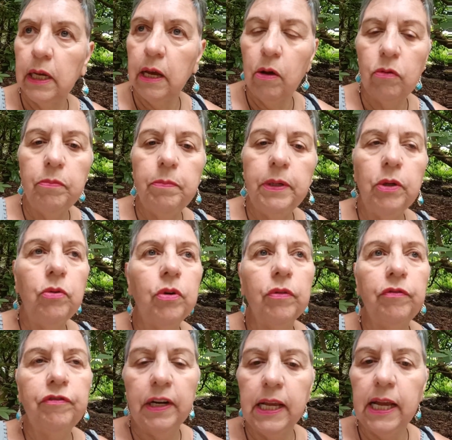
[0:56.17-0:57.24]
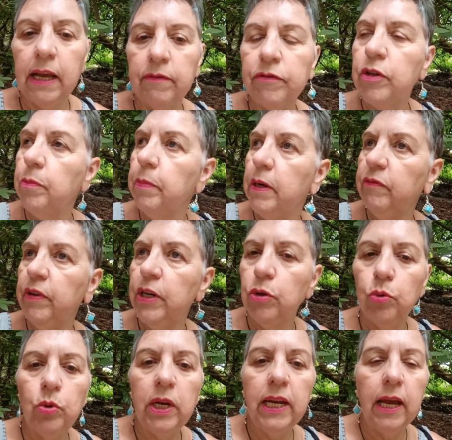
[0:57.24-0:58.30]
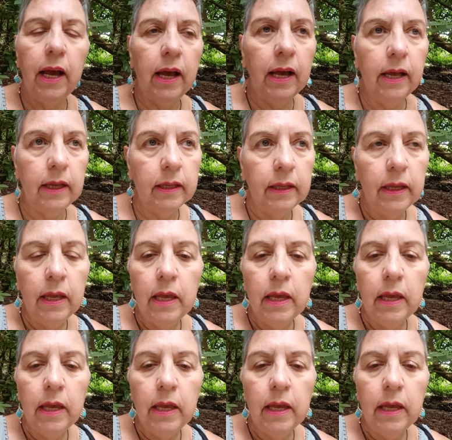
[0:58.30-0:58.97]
around me who don't feel comfortable with who they are.